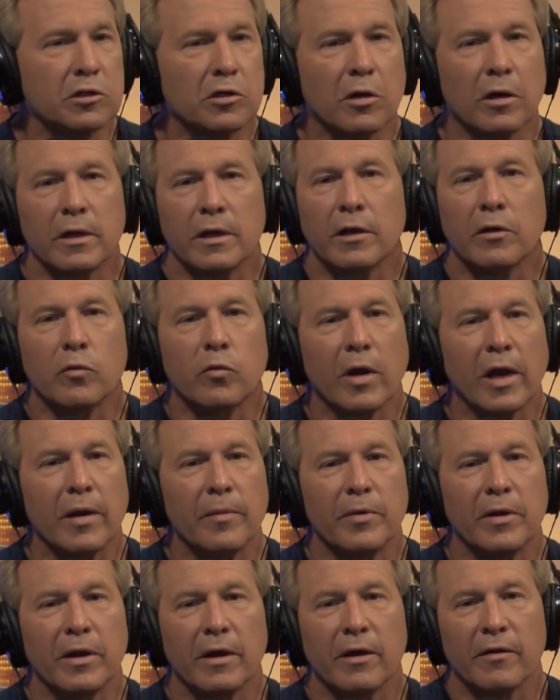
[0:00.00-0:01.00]
saudi
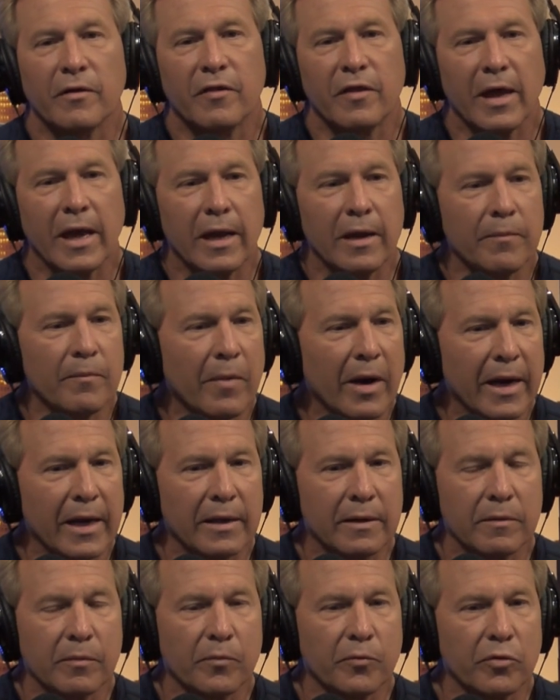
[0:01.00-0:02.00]
arabia they
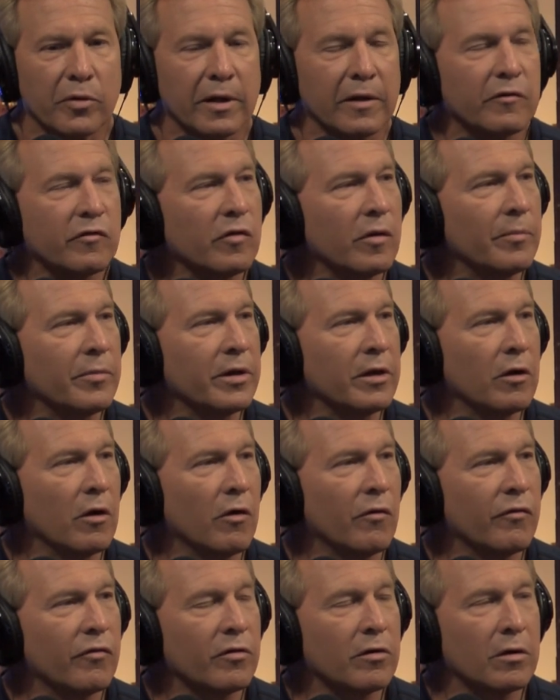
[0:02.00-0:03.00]
might bring somebody
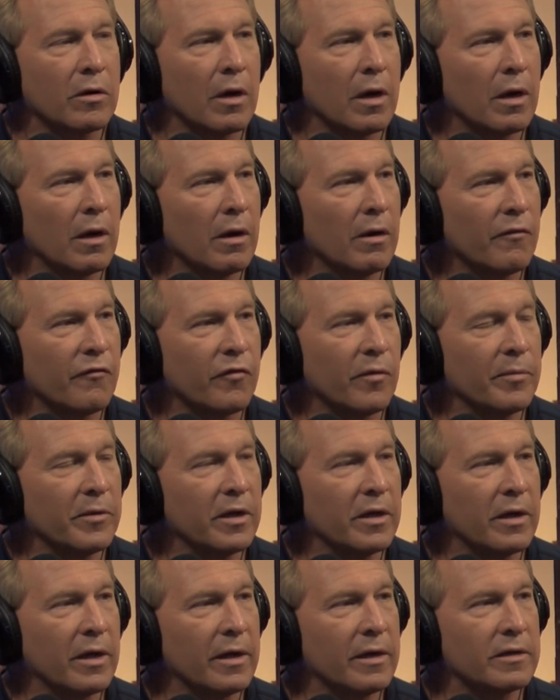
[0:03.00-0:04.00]
over uh, from the
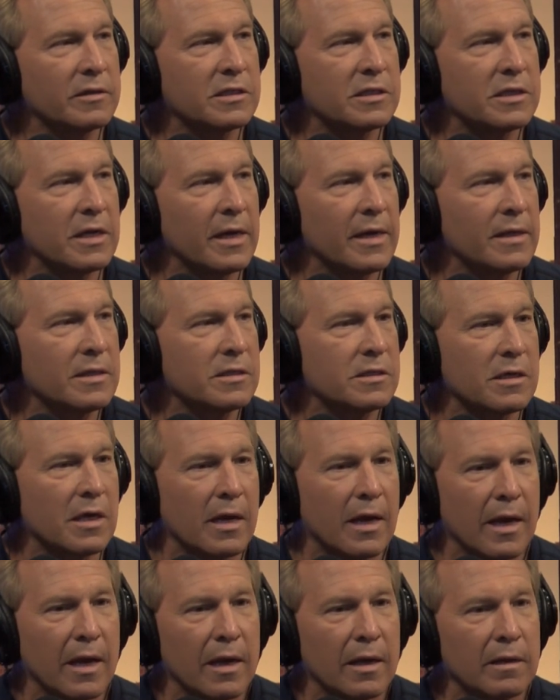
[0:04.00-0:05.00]
united states
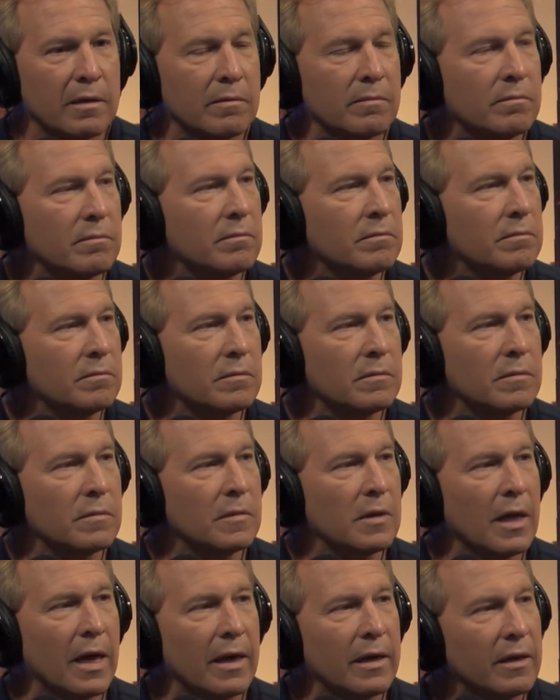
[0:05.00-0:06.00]
and
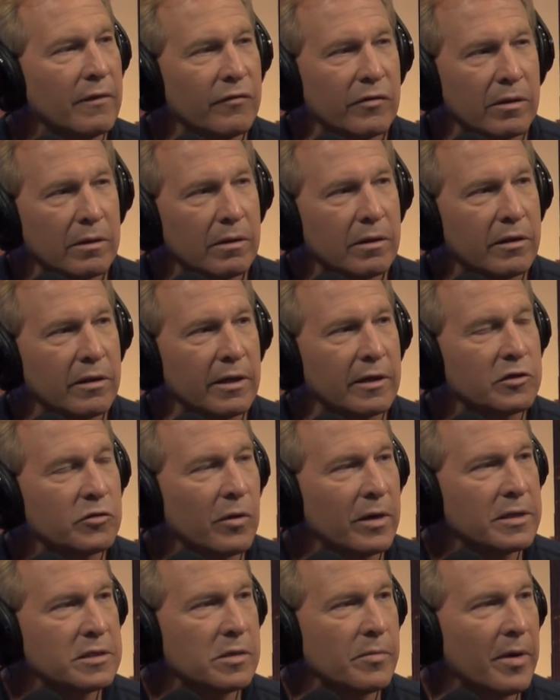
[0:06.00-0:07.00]
not even think
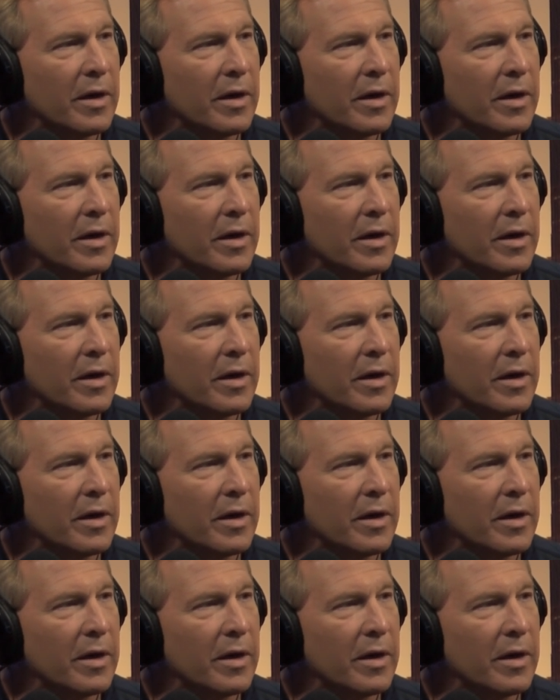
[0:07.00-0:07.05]
twice